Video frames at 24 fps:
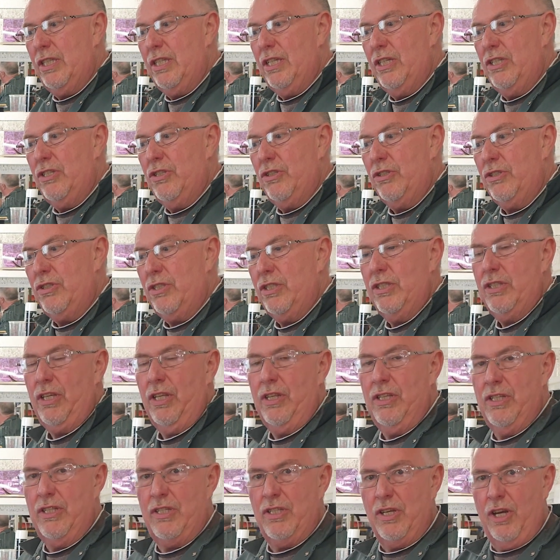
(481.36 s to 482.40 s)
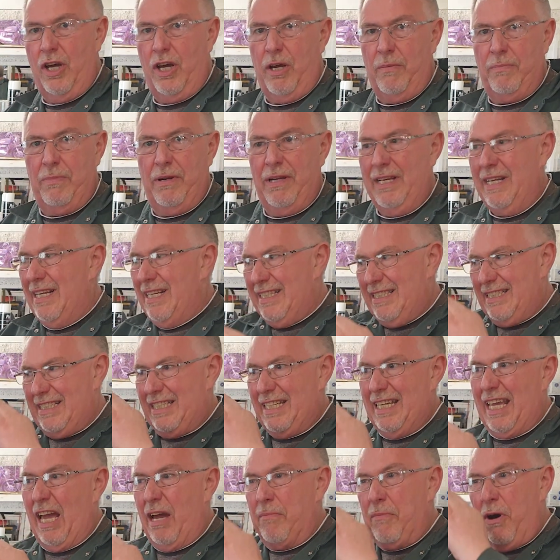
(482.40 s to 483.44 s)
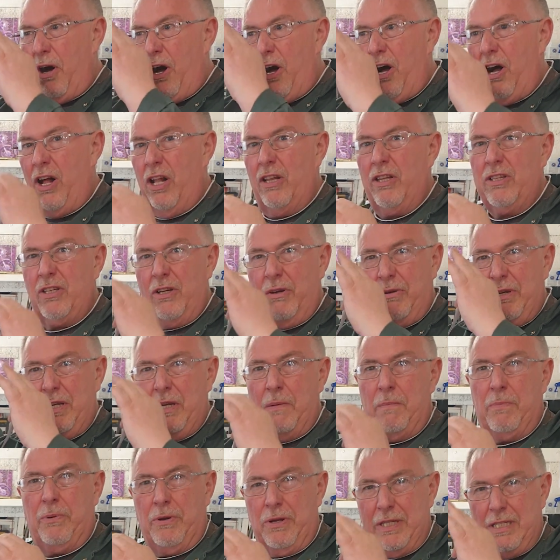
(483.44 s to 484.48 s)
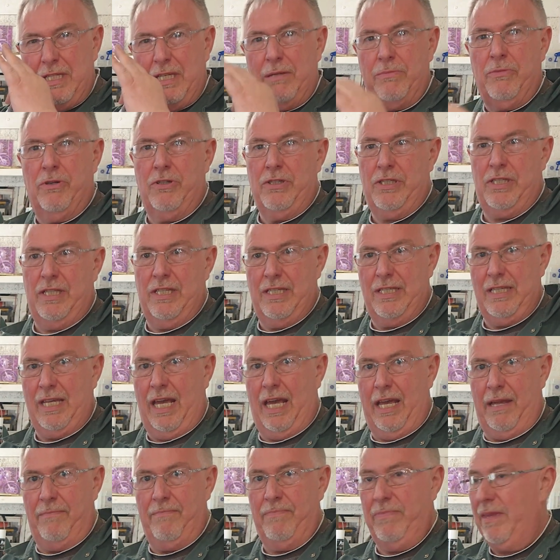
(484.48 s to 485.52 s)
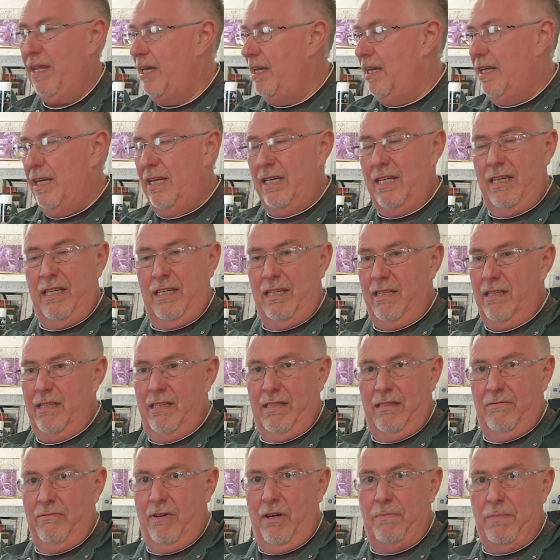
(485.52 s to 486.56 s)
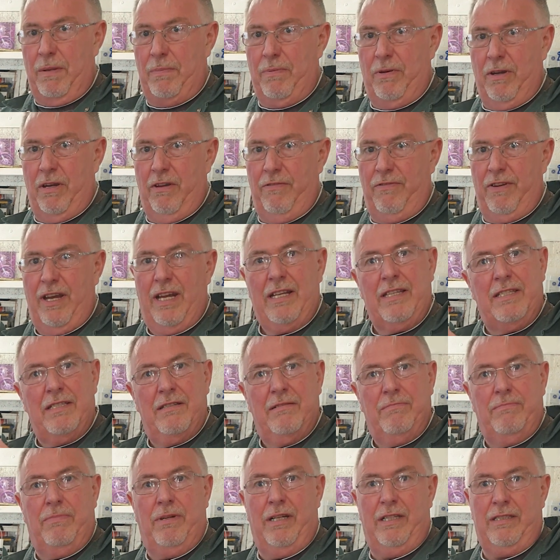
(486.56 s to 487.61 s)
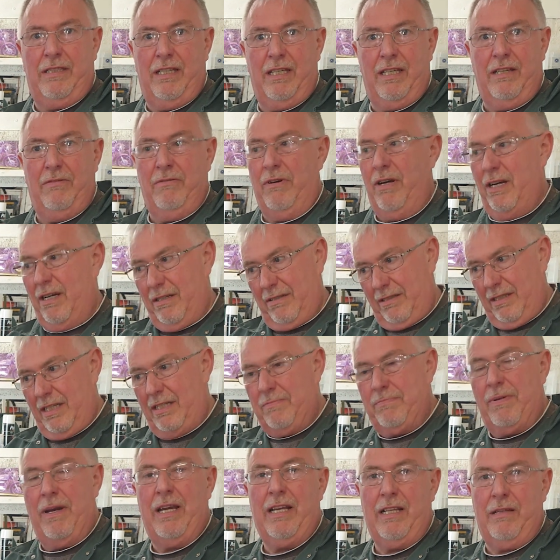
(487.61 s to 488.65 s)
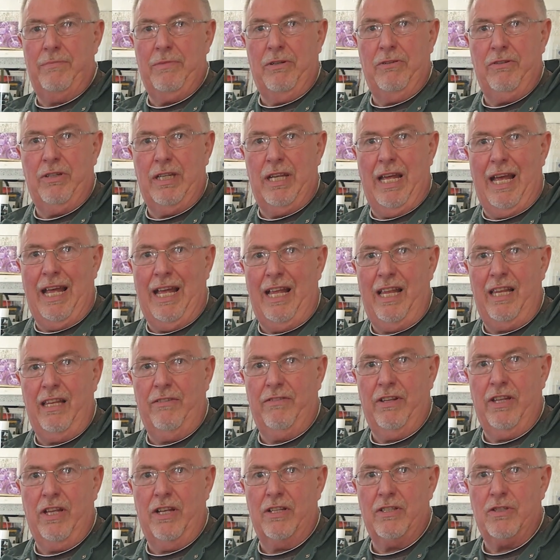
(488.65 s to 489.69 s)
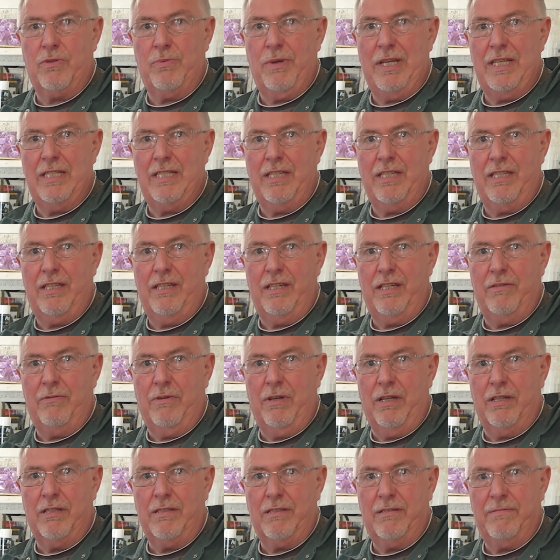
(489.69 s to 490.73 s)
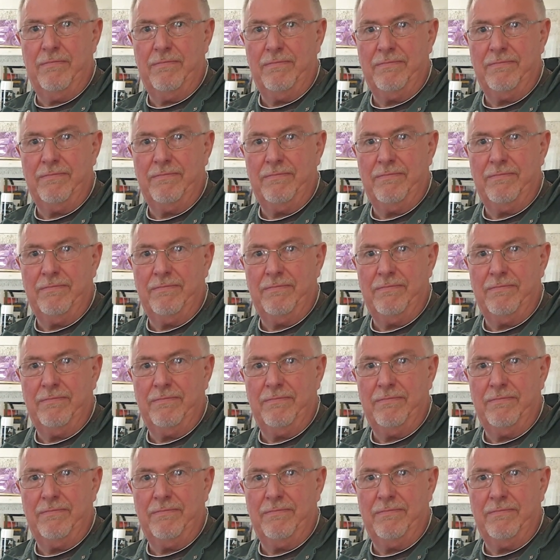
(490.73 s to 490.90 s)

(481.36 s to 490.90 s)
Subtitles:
the adjusters on the top so you get them all going at pretty much the same. Won't be perfect, but I'll tell you what, this bike will be running a hell of a lot sweeter than it was.